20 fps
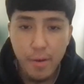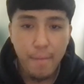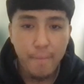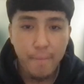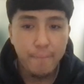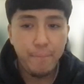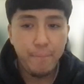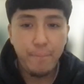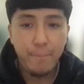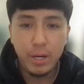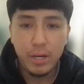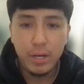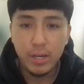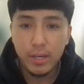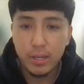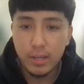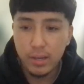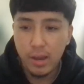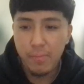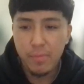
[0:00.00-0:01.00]

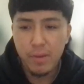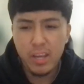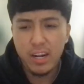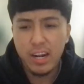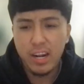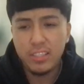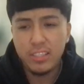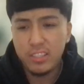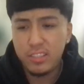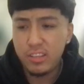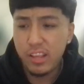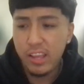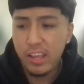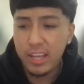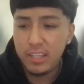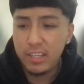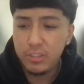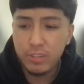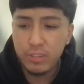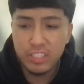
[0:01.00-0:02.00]
but I mean, as
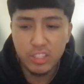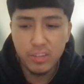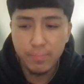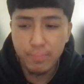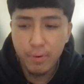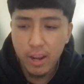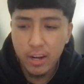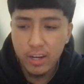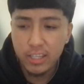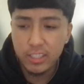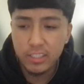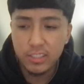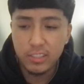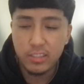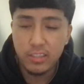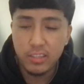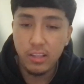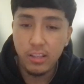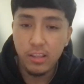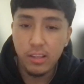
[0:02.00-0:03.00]
soon as the product's
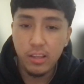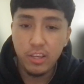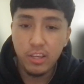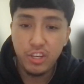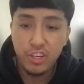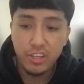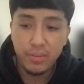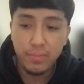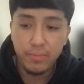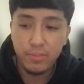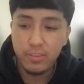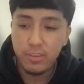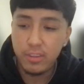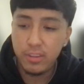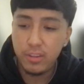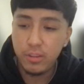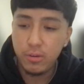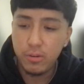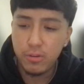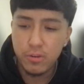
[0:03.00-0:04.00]
shipped to the
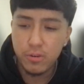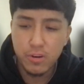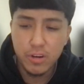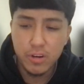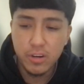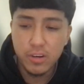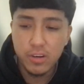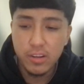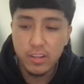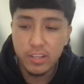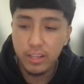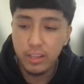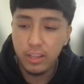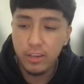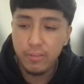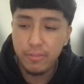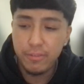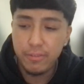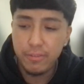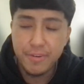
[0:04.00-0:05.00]
door,
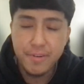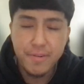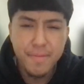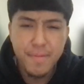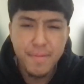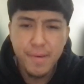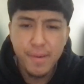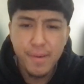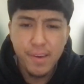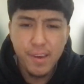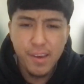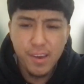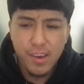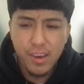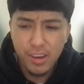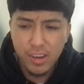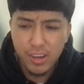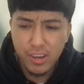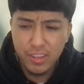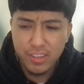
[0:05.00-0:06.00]
delivered,
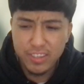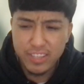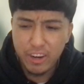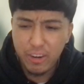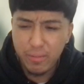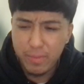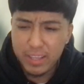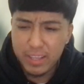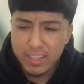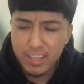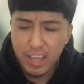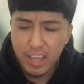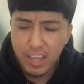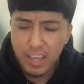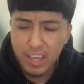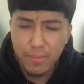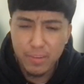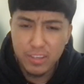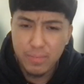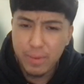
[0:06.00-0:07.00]
settlement time
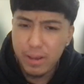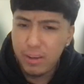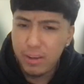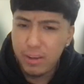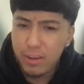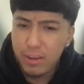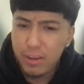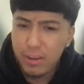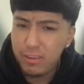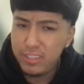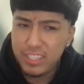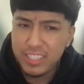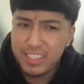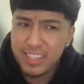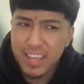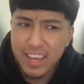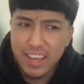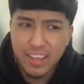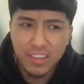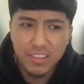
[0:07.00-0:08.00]
is about 6
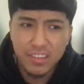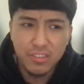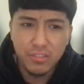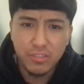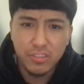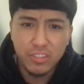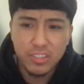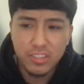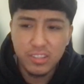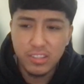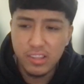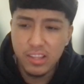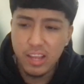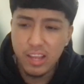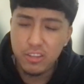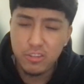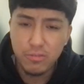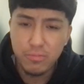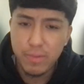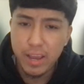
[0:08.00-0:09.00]
days, so it's not
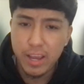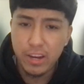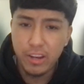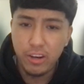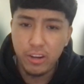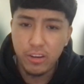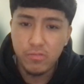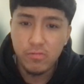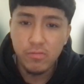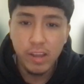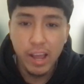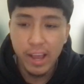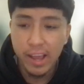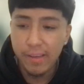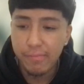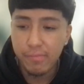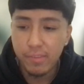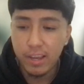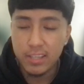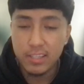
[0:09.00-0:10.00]
too bad.
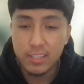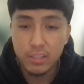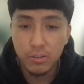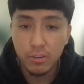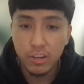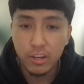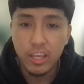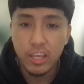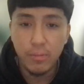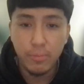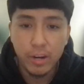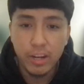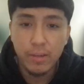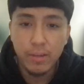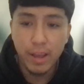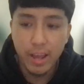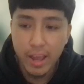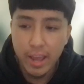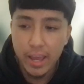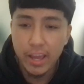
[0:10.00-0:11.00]
I still could keep running my
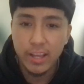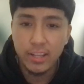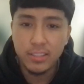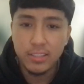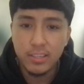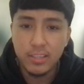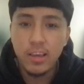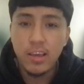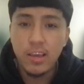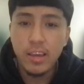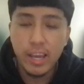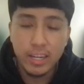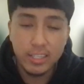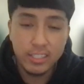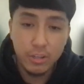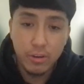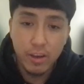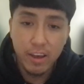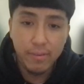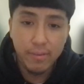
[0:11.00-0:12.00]
ads and
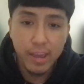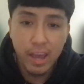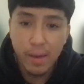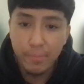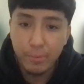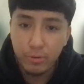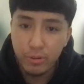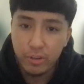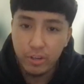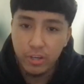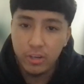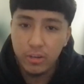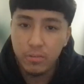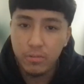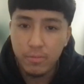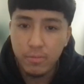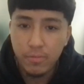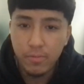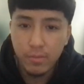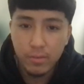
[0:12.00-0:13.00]
still have capital,
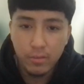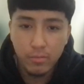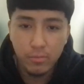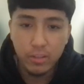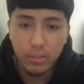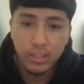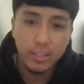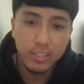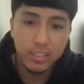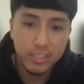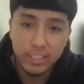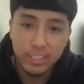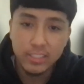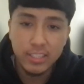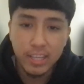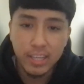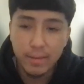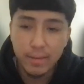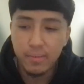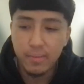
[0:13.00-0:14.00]
within the
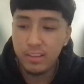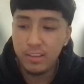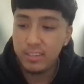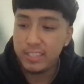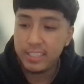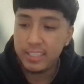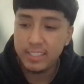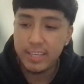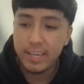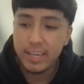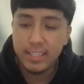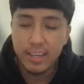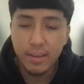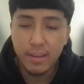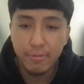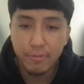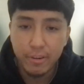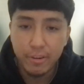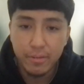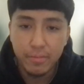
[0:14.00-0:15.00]
6 day time
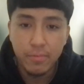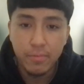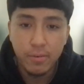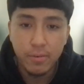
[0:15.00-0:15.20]
frame.